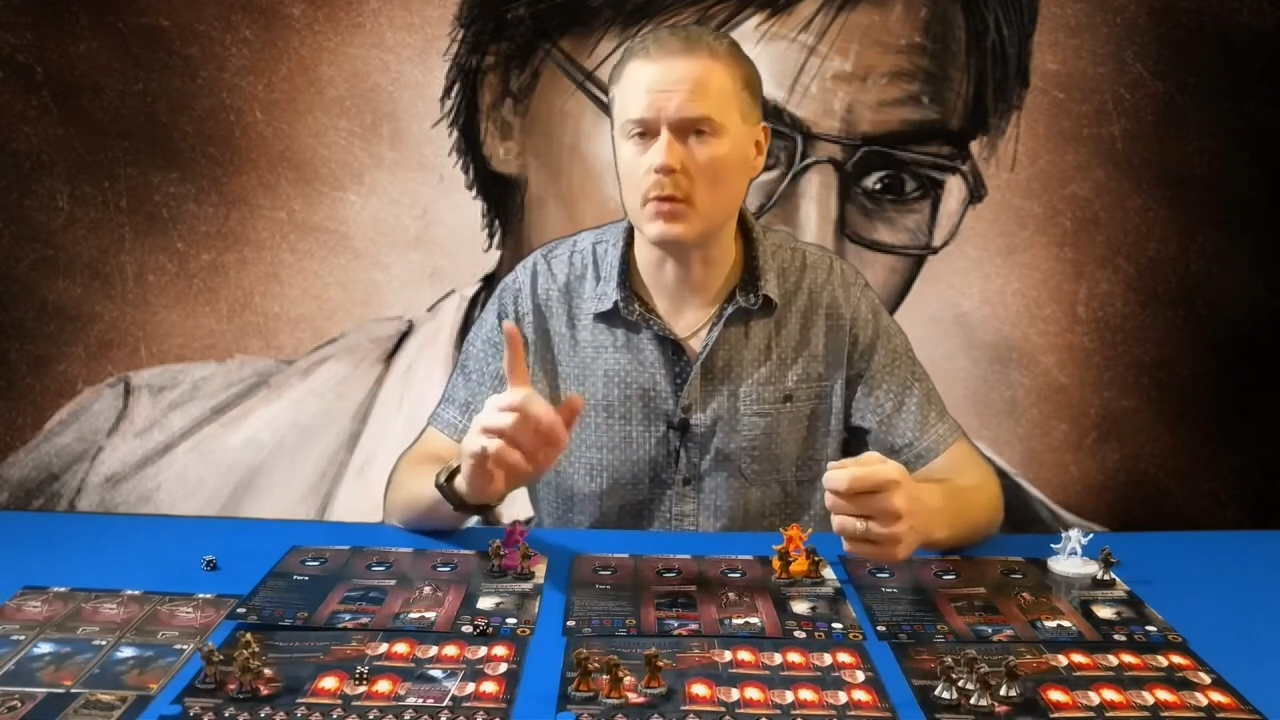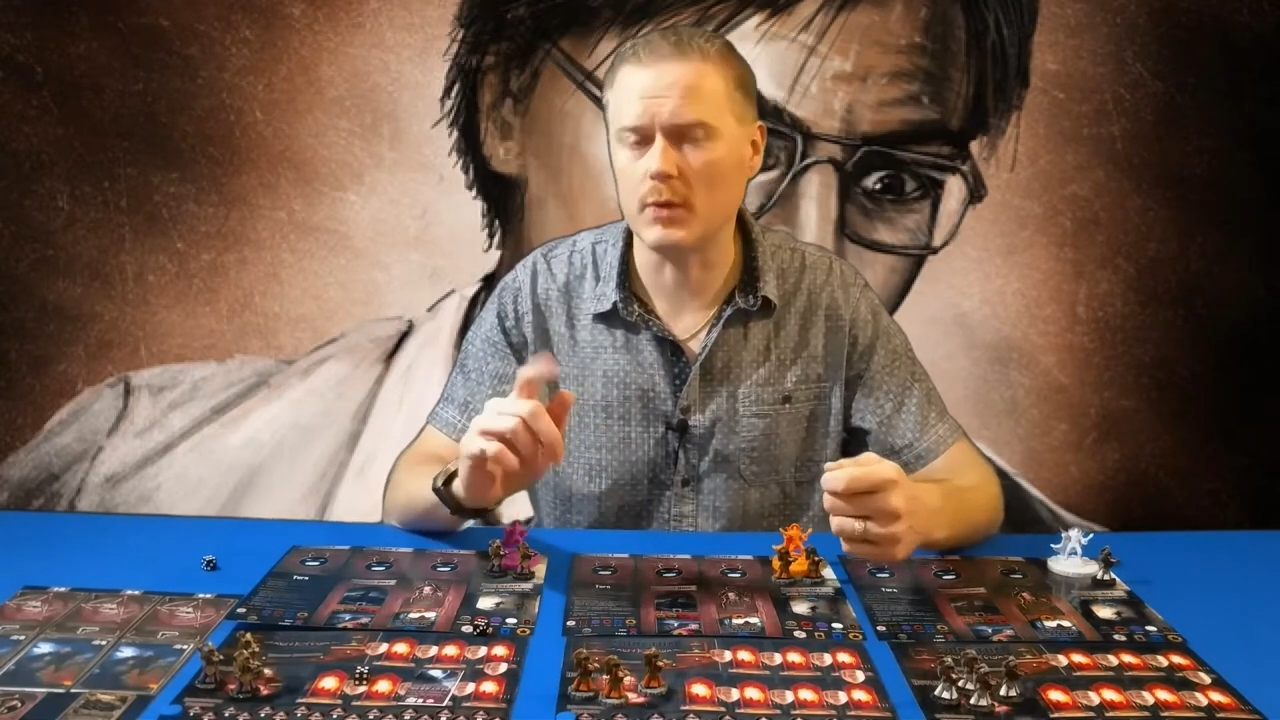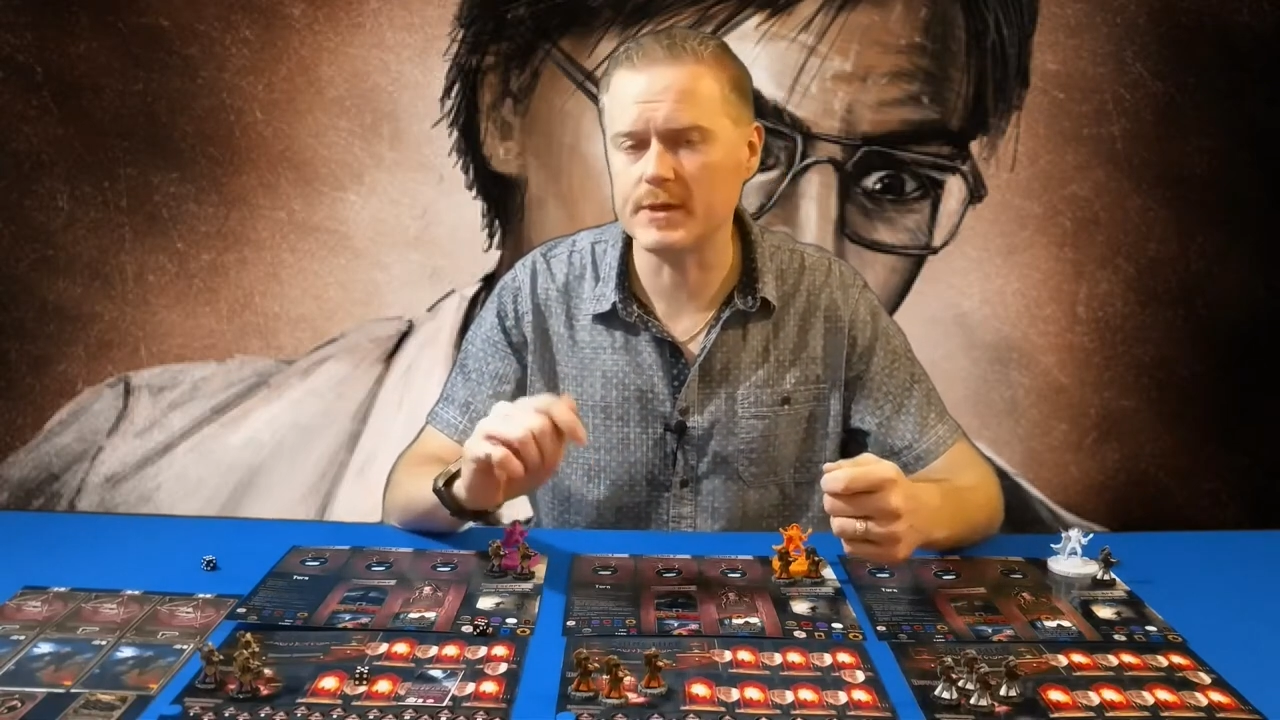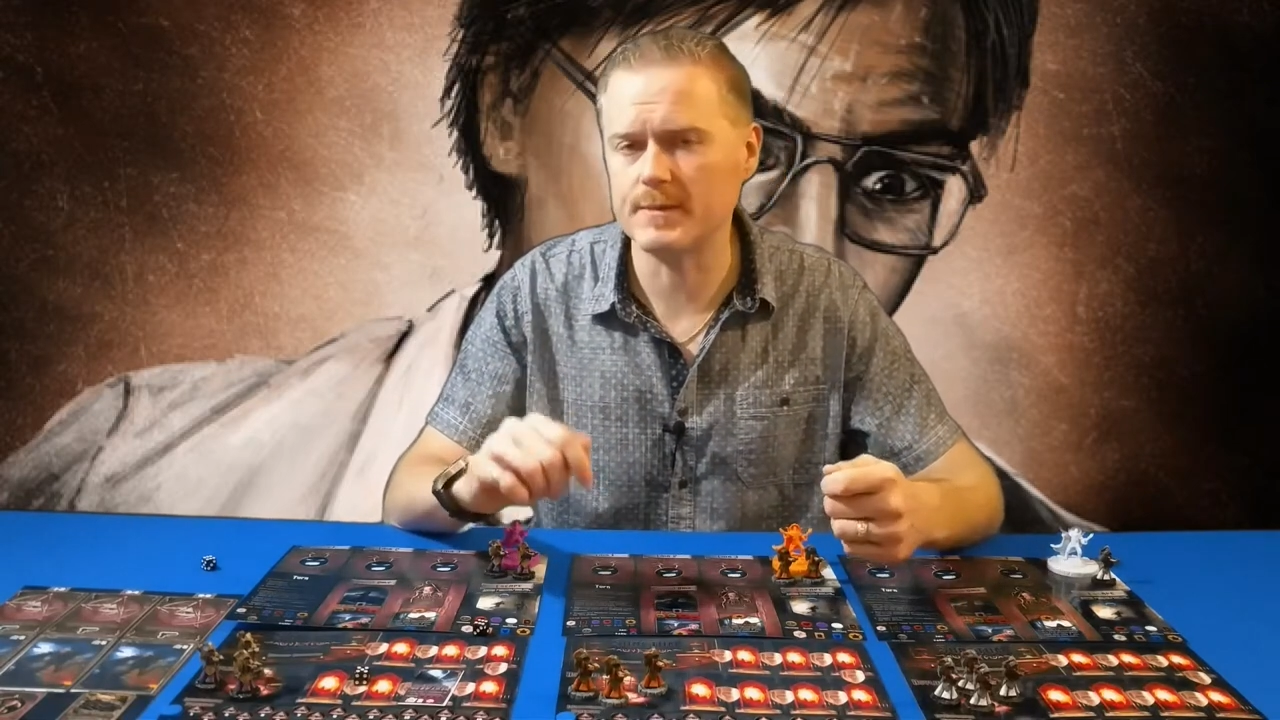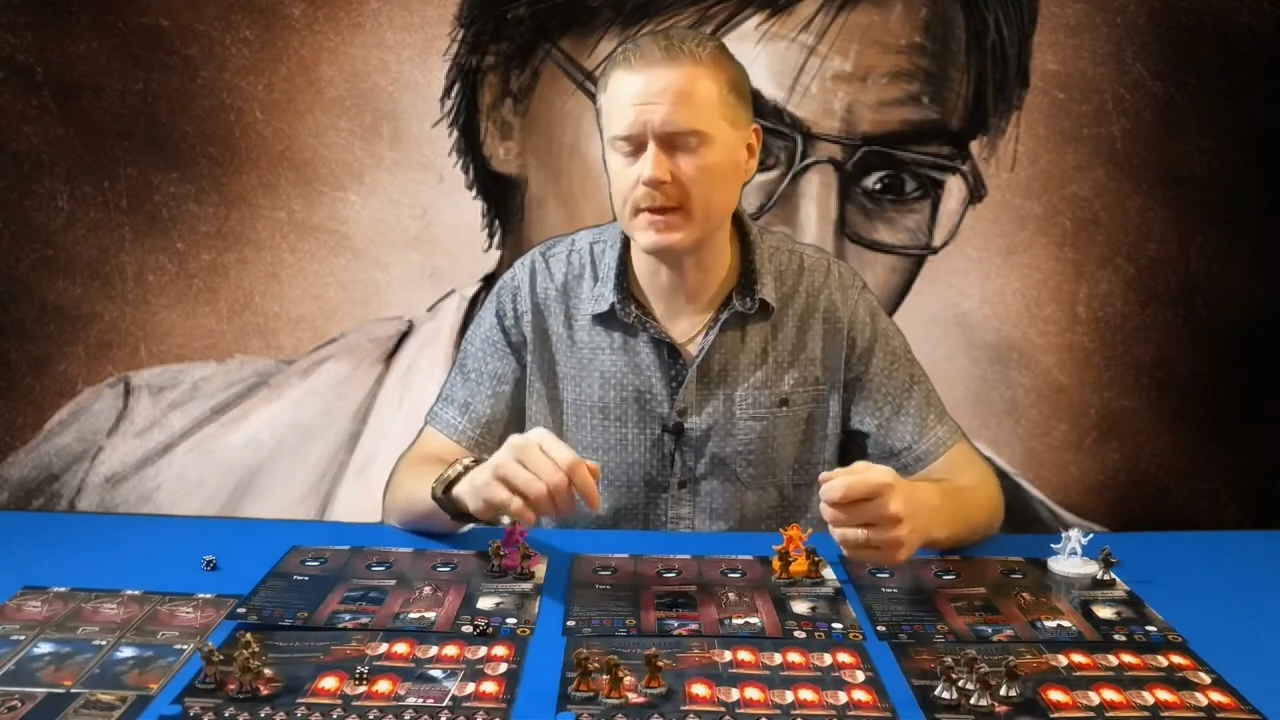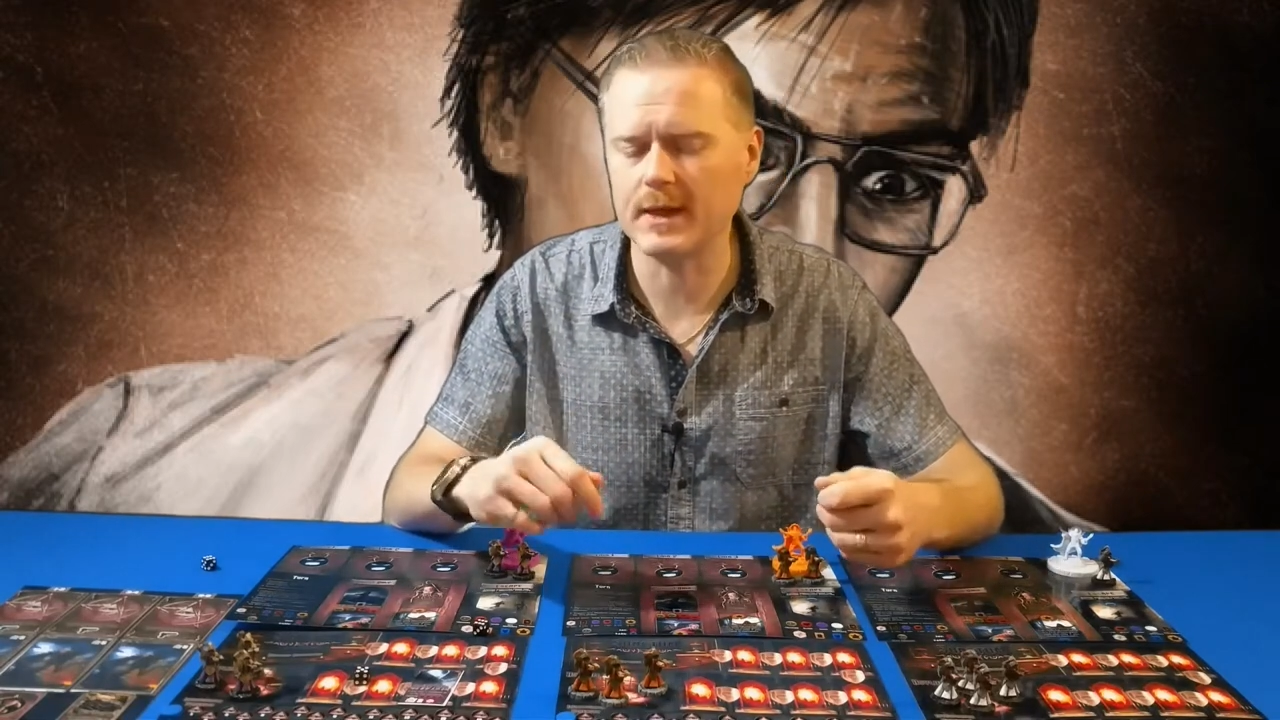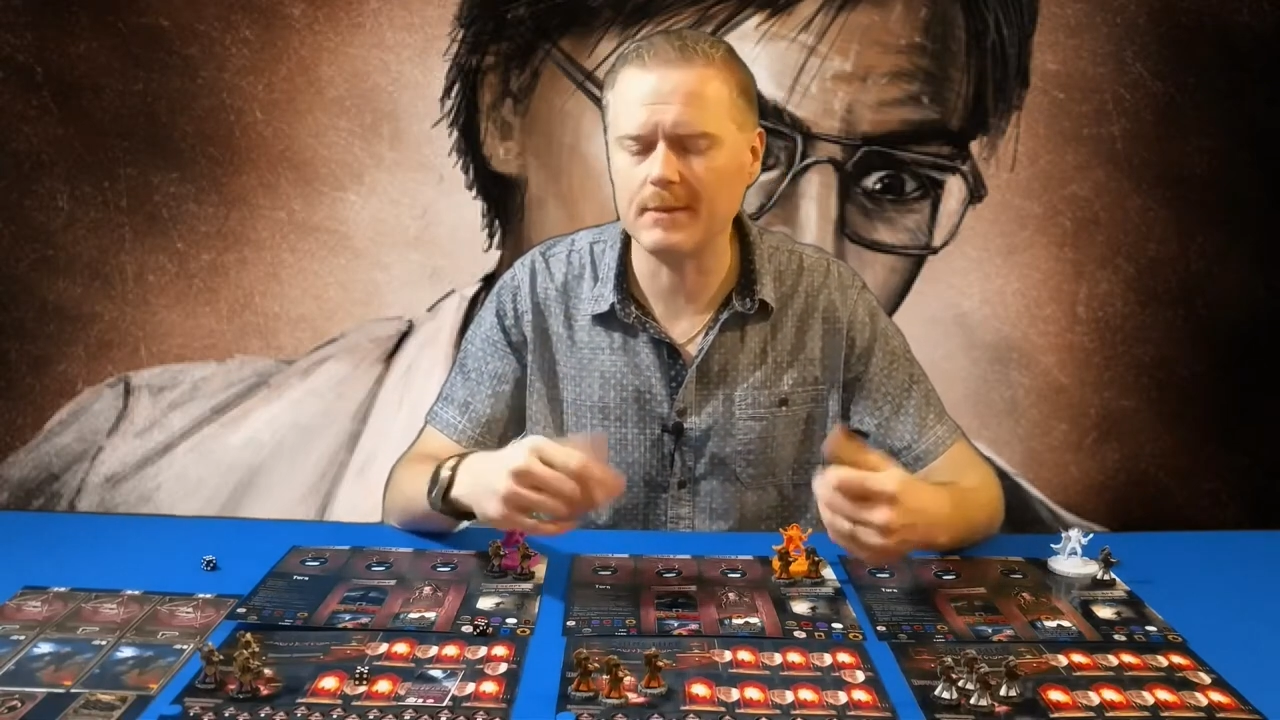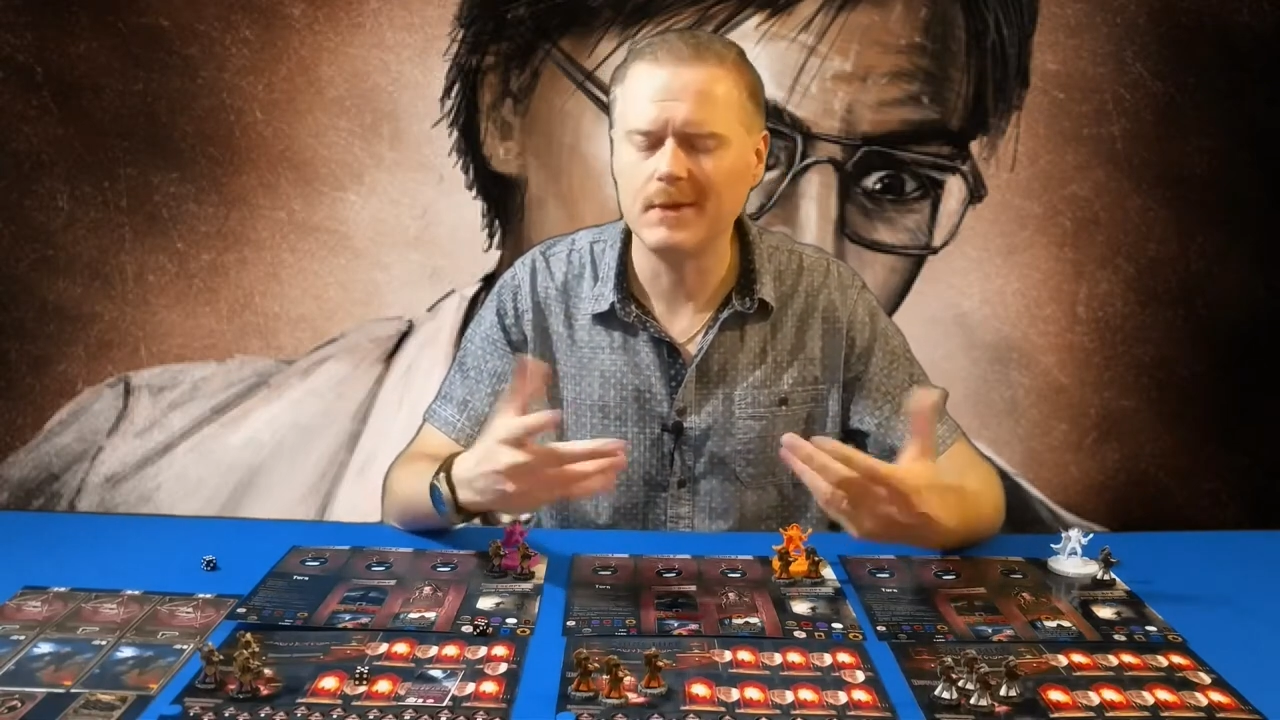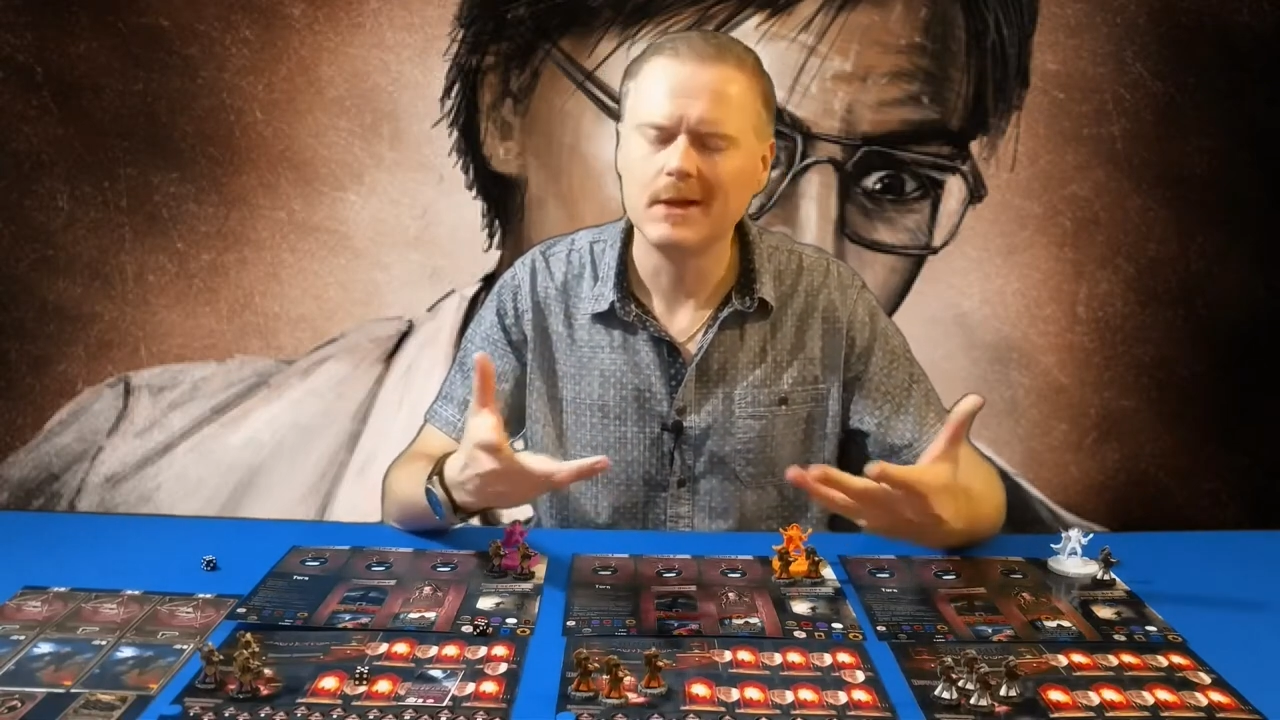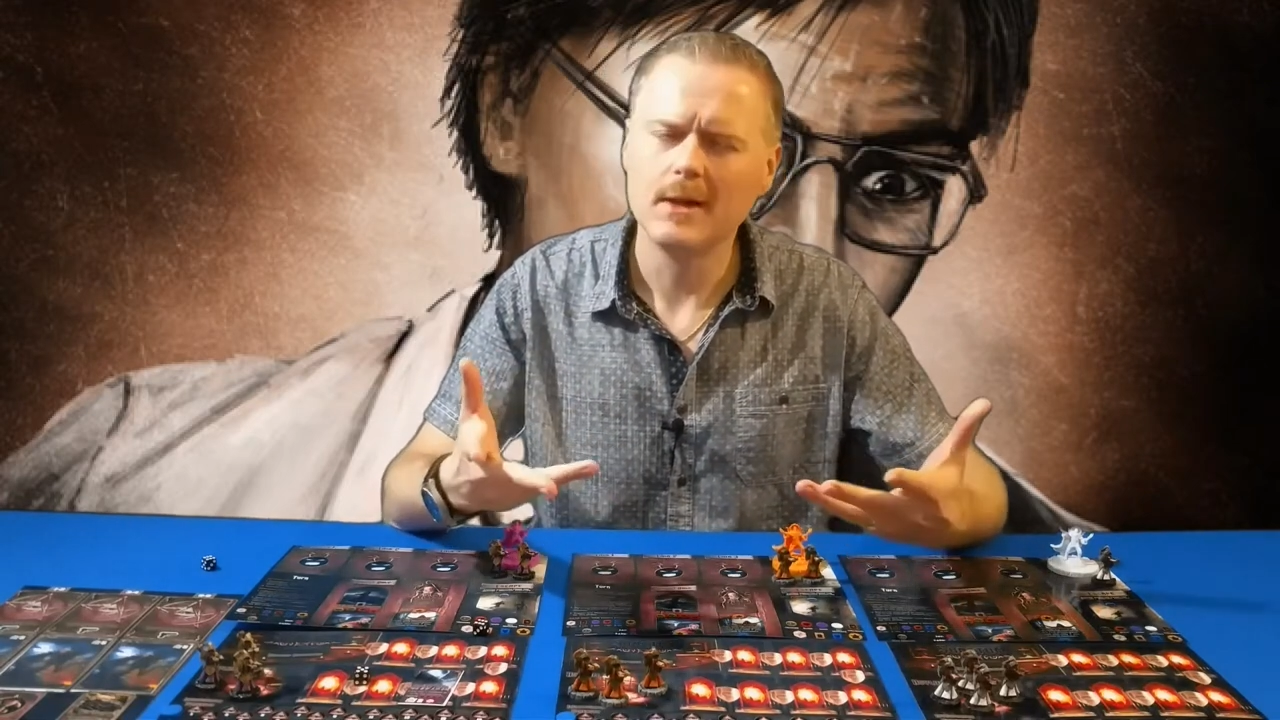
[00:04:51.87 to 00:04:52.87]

once per game.